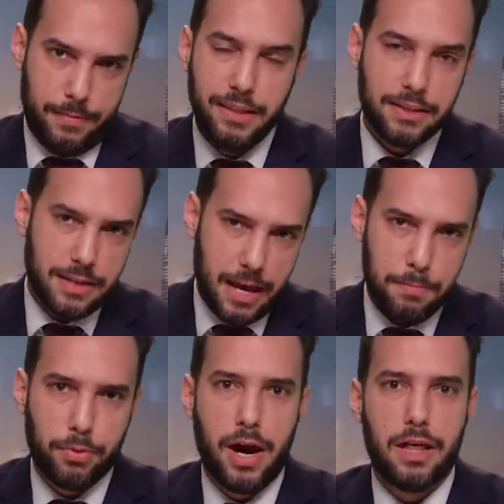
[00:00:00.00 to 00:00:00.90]
in the
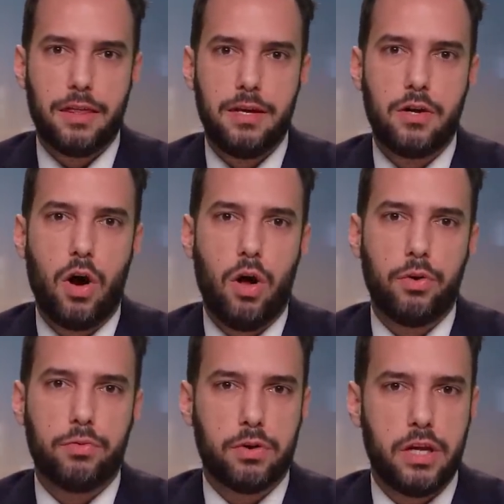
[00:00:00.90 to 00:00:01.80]
same breath, he
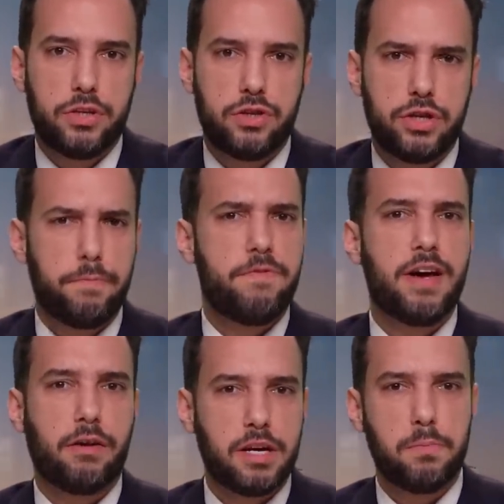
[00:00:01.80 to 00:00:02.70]
called the relationship
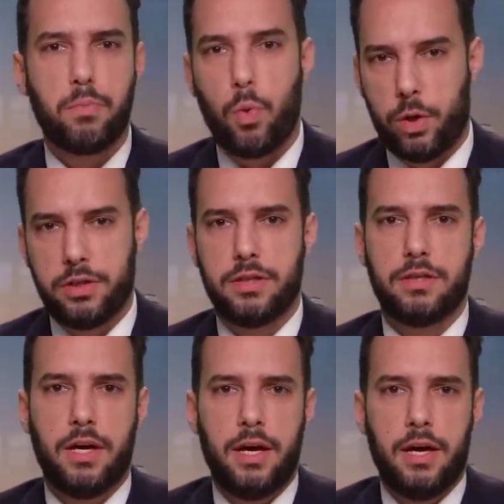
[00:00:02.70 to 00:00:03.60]
very important.